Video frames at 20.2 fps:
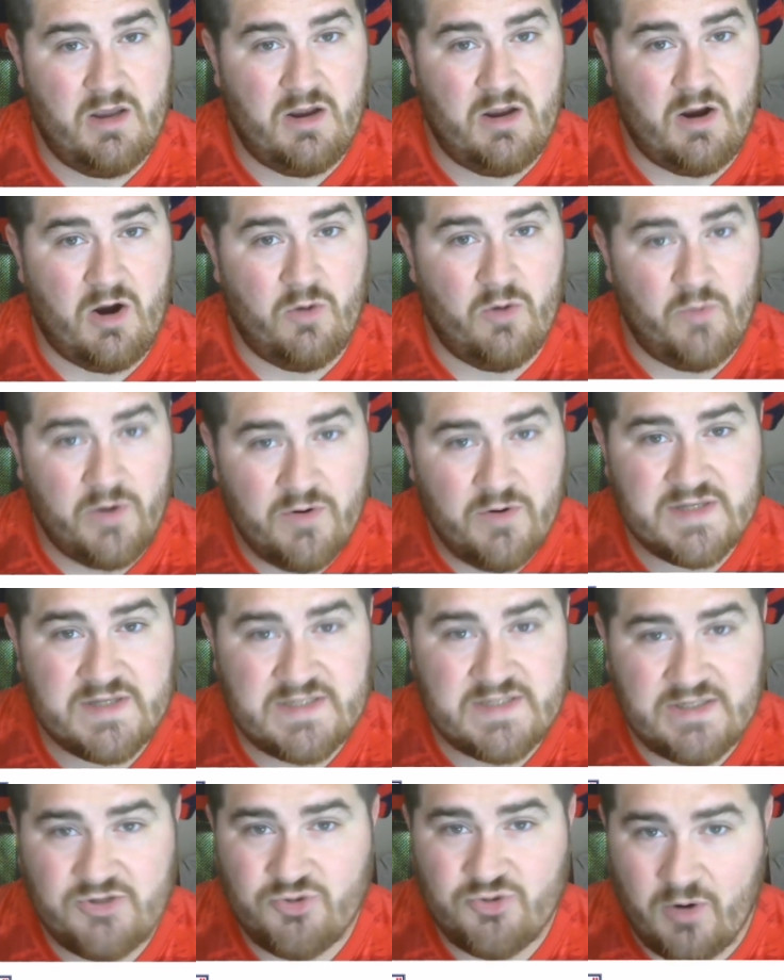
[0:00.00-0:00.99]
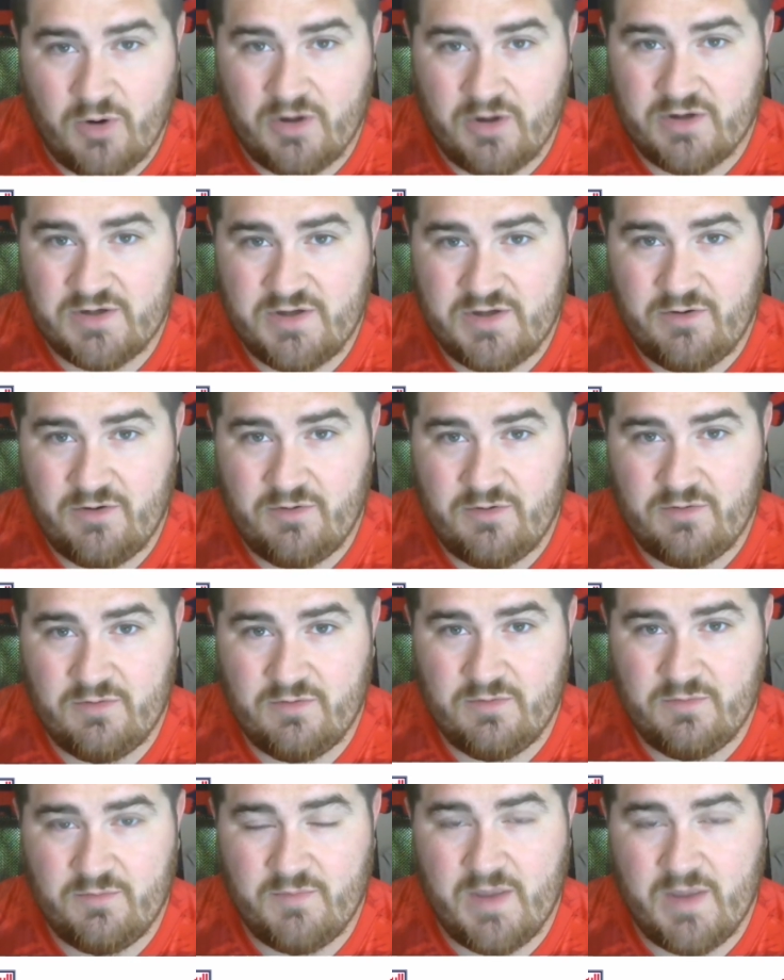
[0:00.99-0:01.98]
Are we going to see Toronto
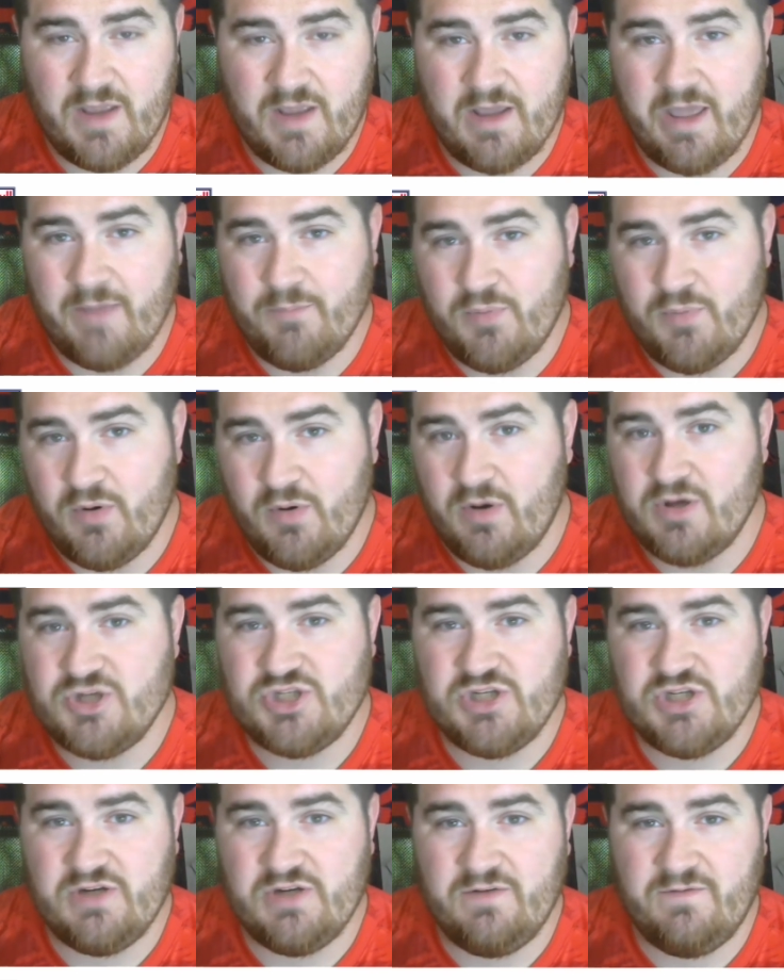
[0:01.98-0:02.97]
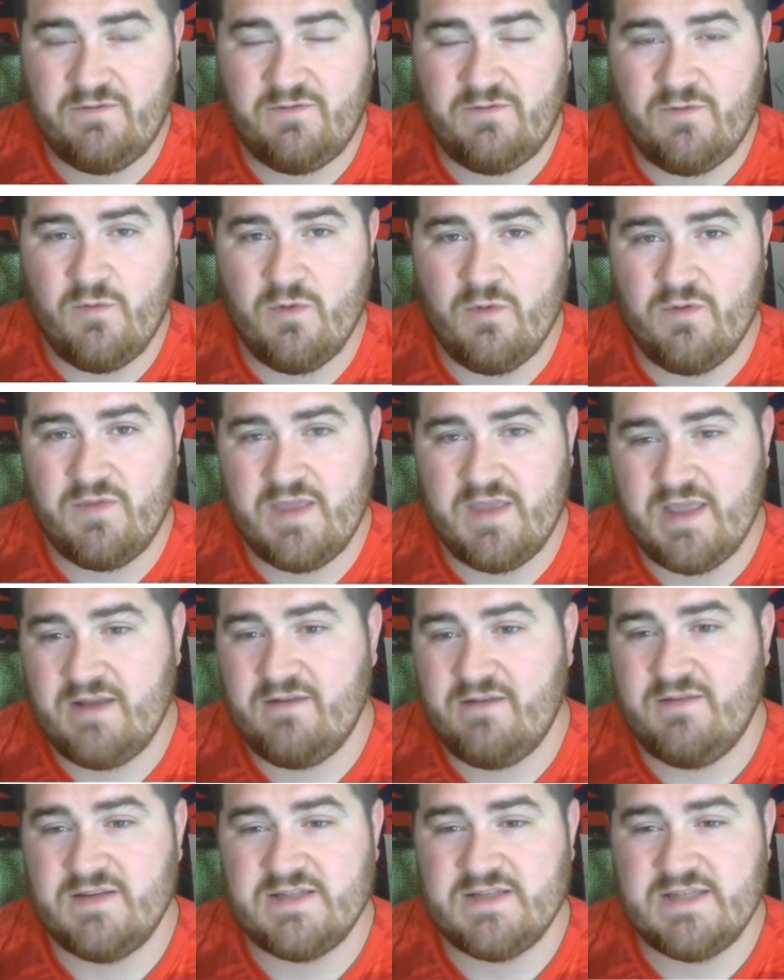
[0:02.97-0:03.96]
make a push for the
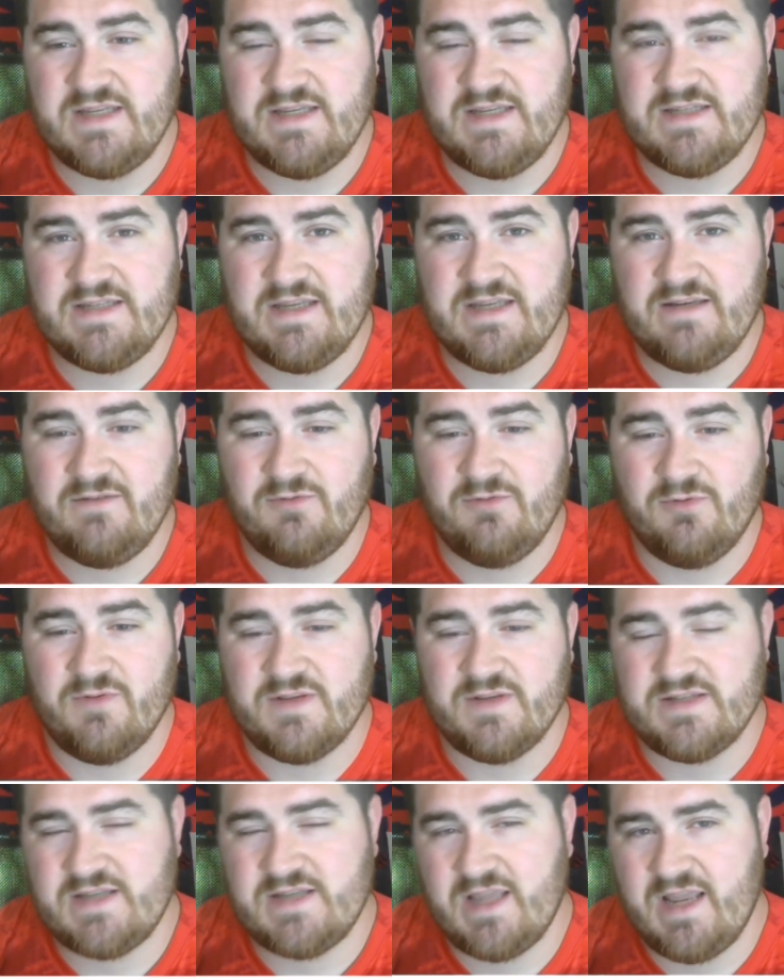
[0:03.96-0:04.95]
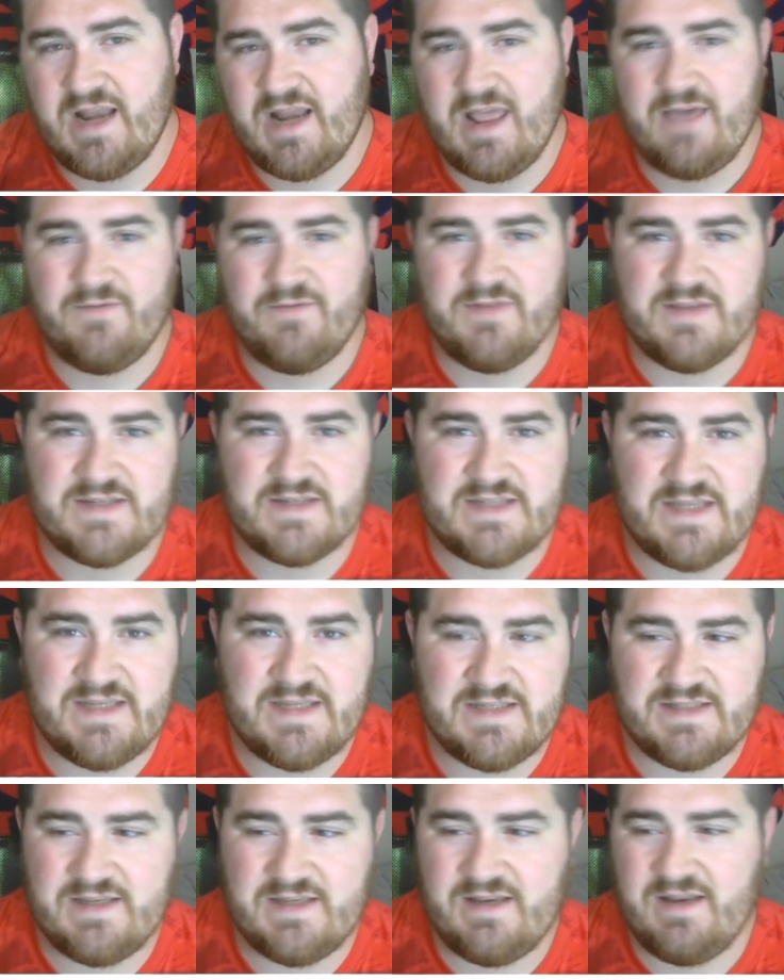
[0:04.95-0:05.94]
end of the season or the second half of the
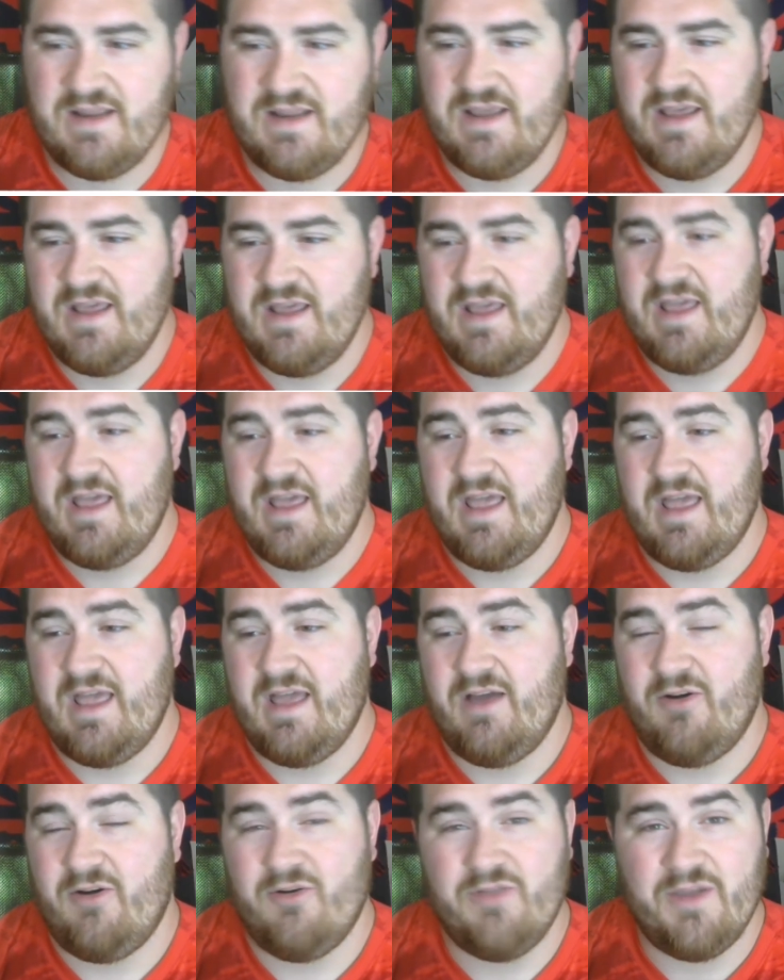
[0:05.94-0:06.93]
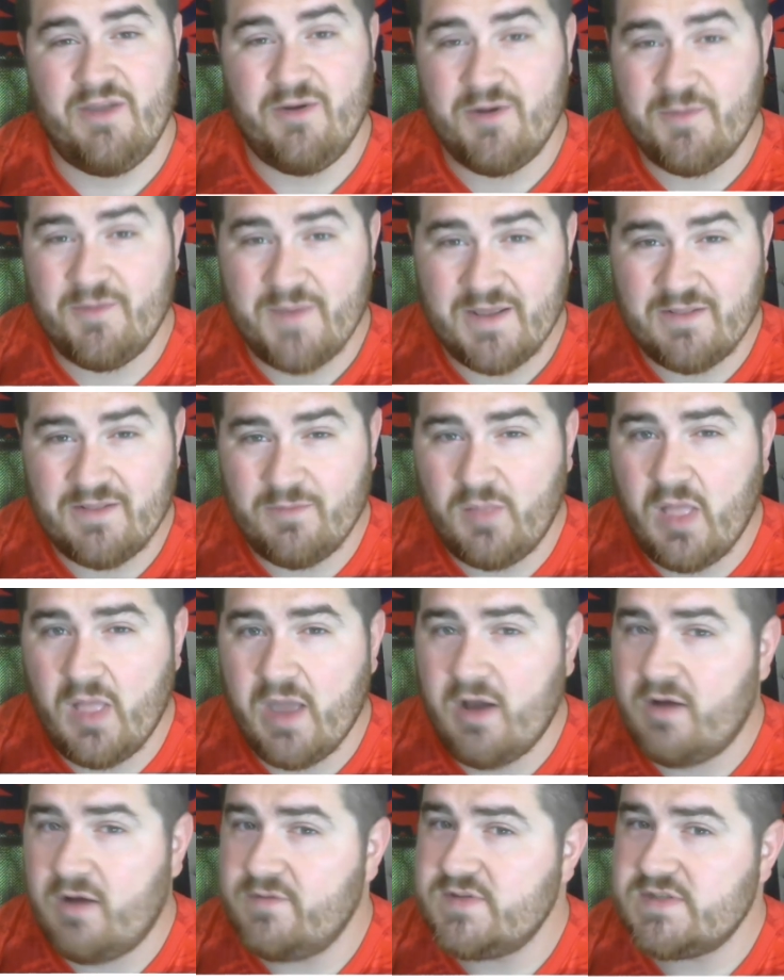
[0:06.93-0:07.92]
season? Are they going to make the
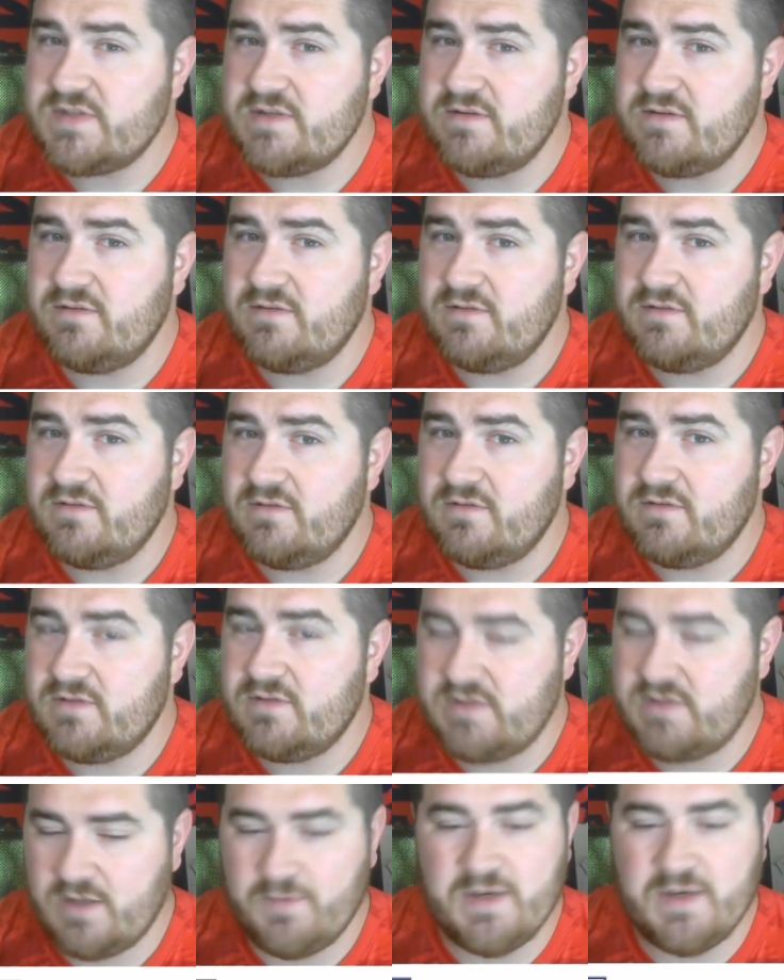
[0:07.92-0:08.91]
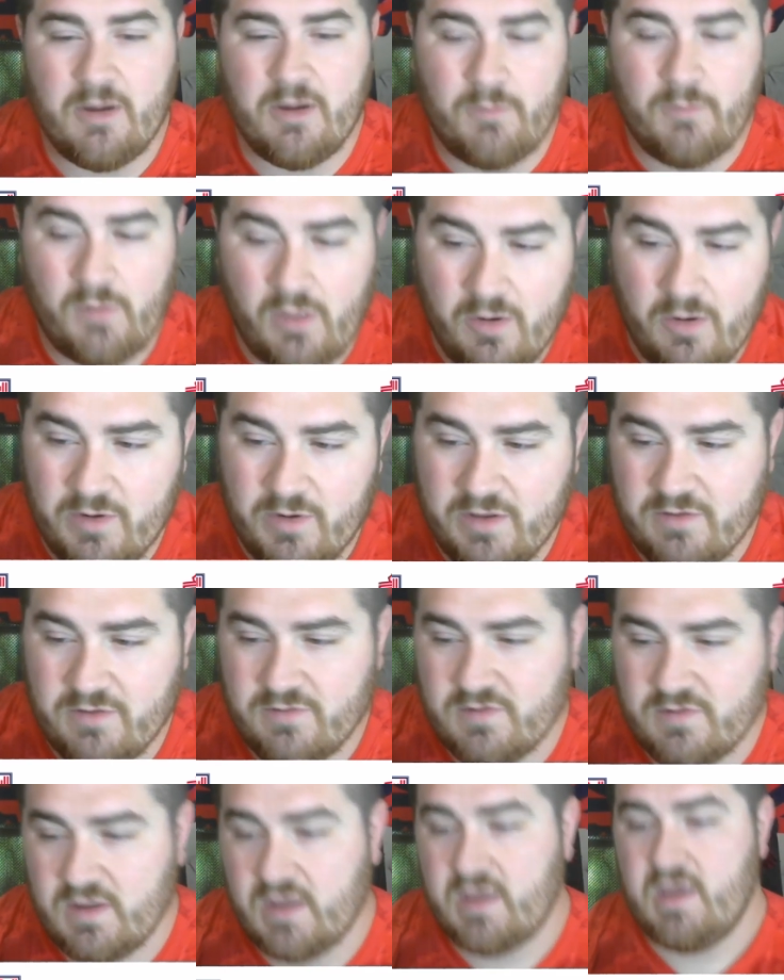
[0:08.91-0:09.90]
playoffs? Tell me down below what you
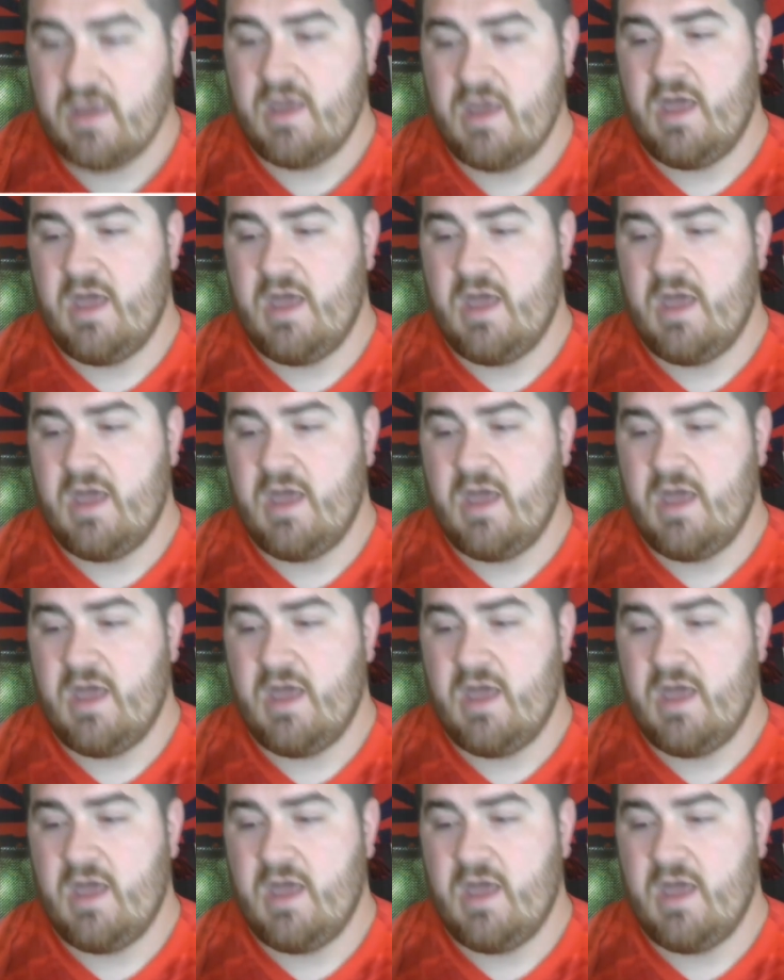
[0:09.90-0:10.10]
think.